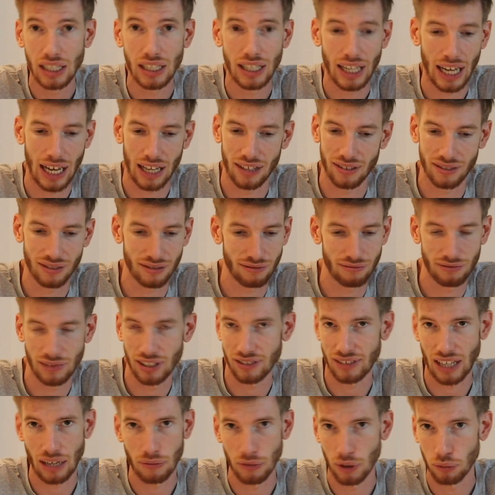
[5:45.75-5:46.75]
has the
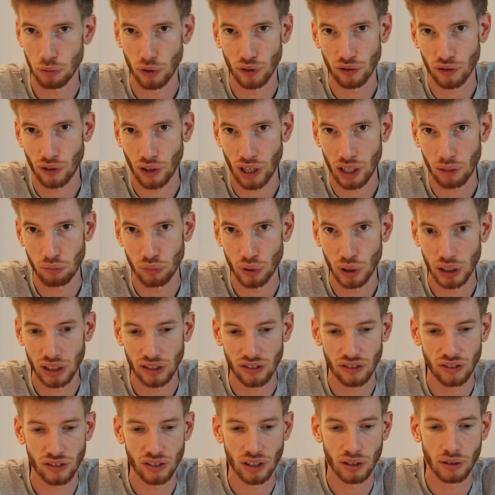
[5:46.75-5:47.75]
same number of credit points
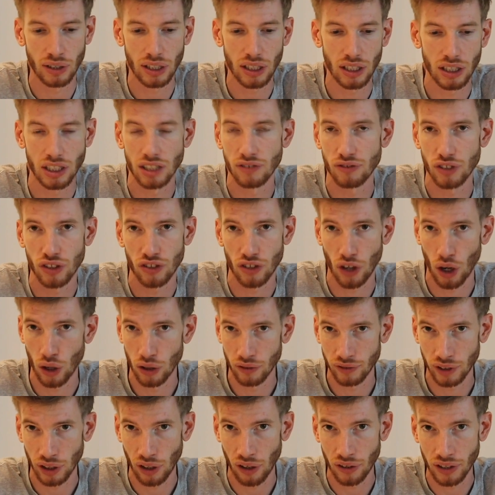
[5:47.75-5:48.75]
and so on, and you've just
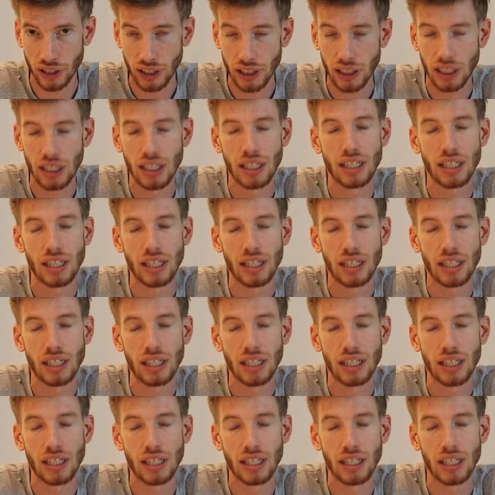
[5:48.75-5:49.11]
overloaded,